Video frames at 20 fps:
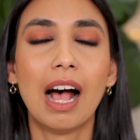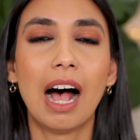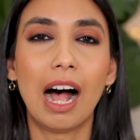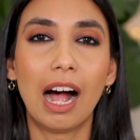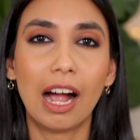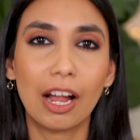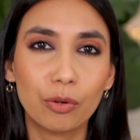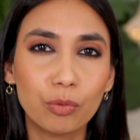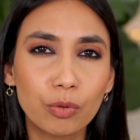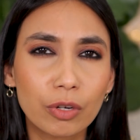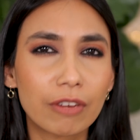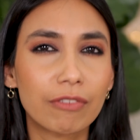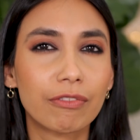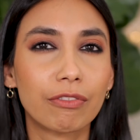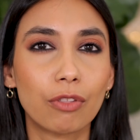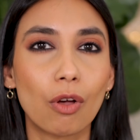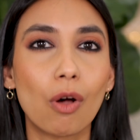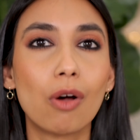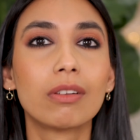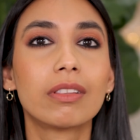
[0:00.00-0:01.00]
I would
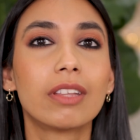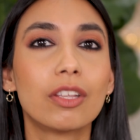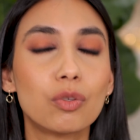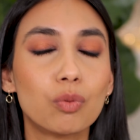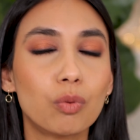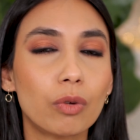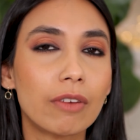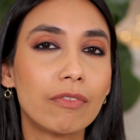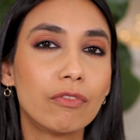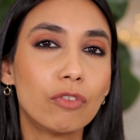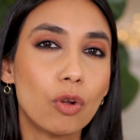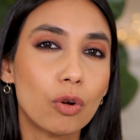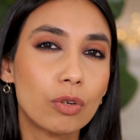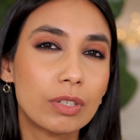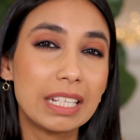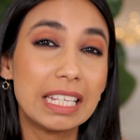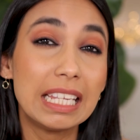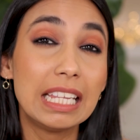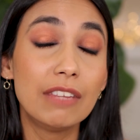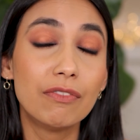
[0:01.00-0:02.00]
have thought this would have
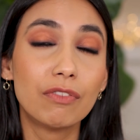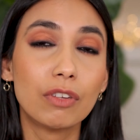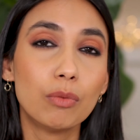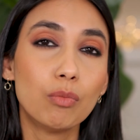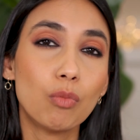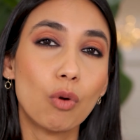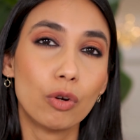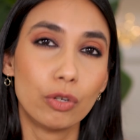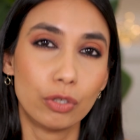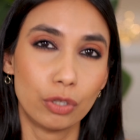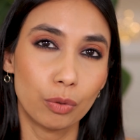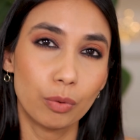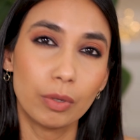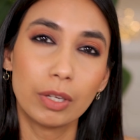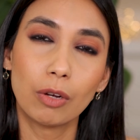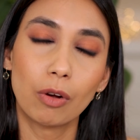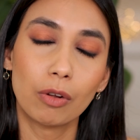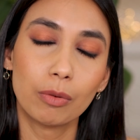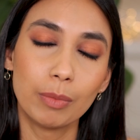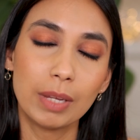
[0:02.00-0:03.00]
looked even more
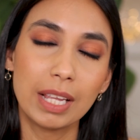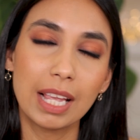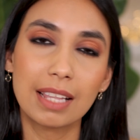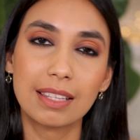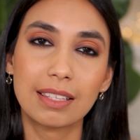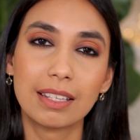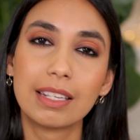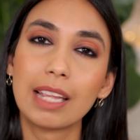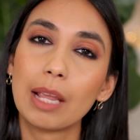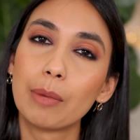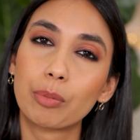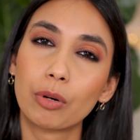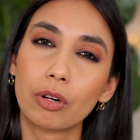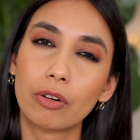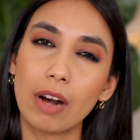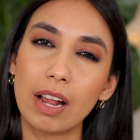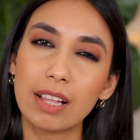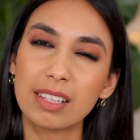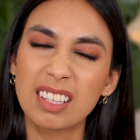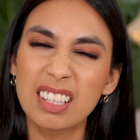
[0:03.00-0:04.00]
dewy on me as the day
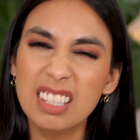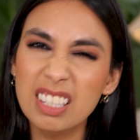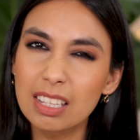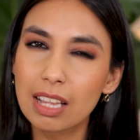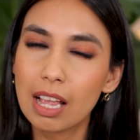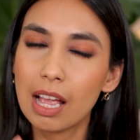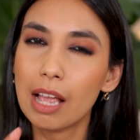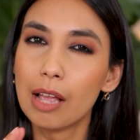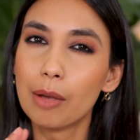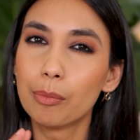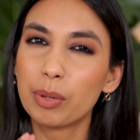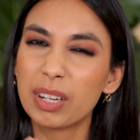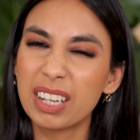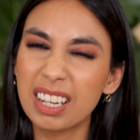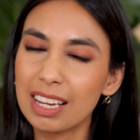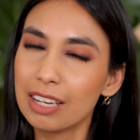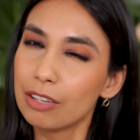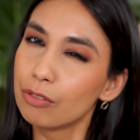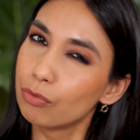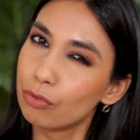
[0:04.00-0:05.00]
progresses,
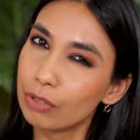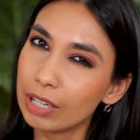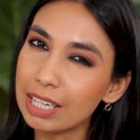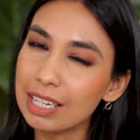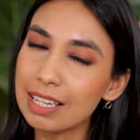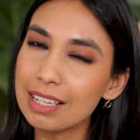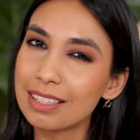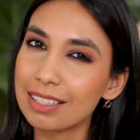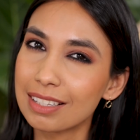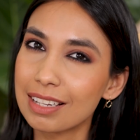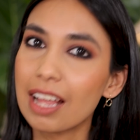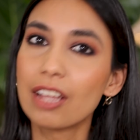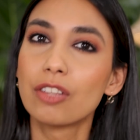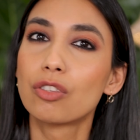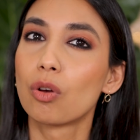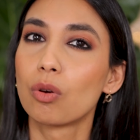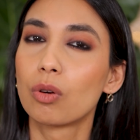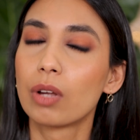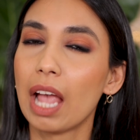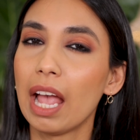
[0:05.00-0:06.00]
but it really stays
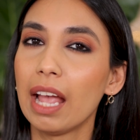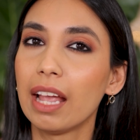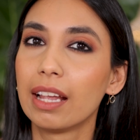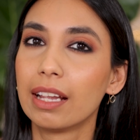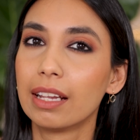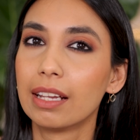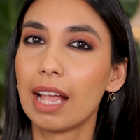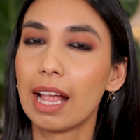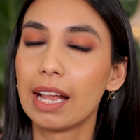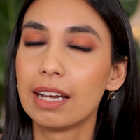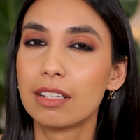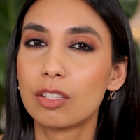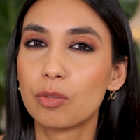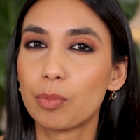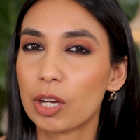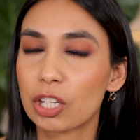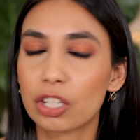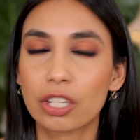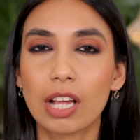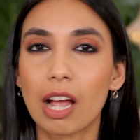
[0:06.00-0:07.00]
okay, and
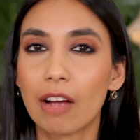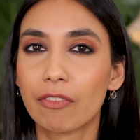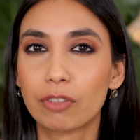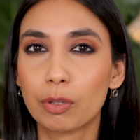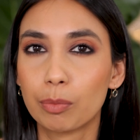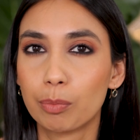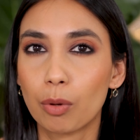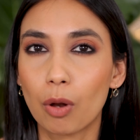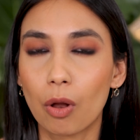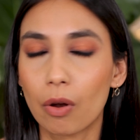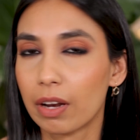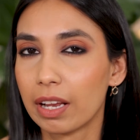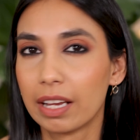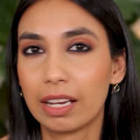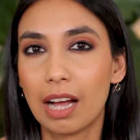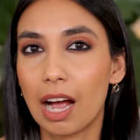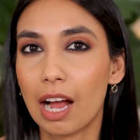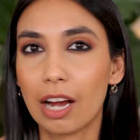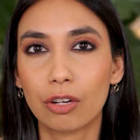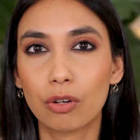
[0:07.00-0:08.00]
especially after
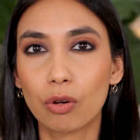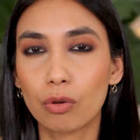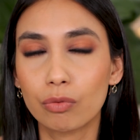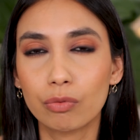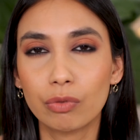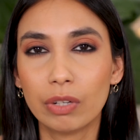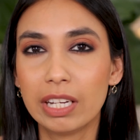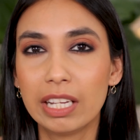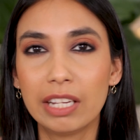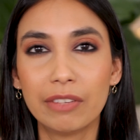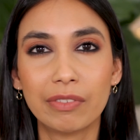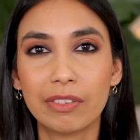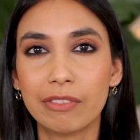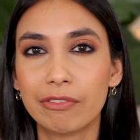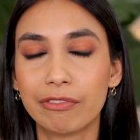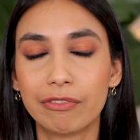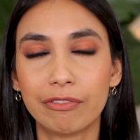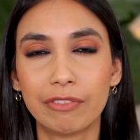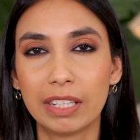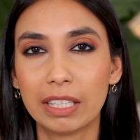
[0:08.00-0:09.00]
blotting, I don't really even
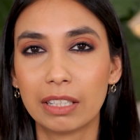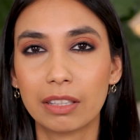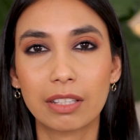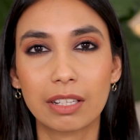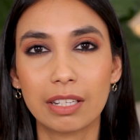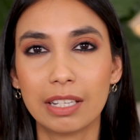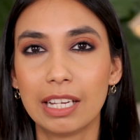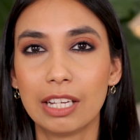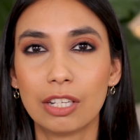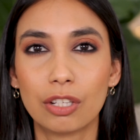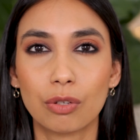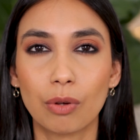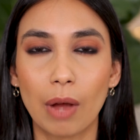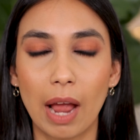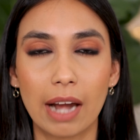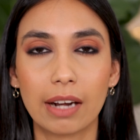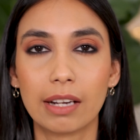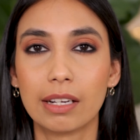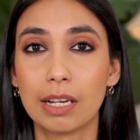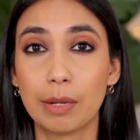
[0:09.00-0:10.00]
feel the need to
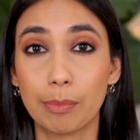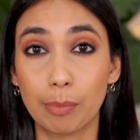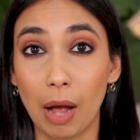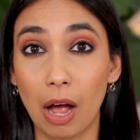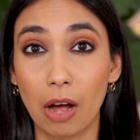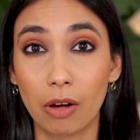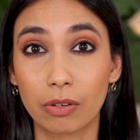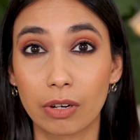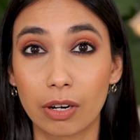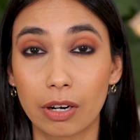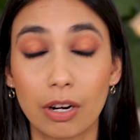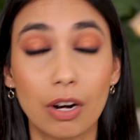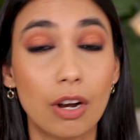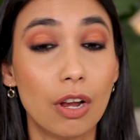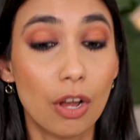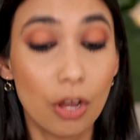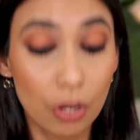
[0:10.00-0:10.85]
add any powder.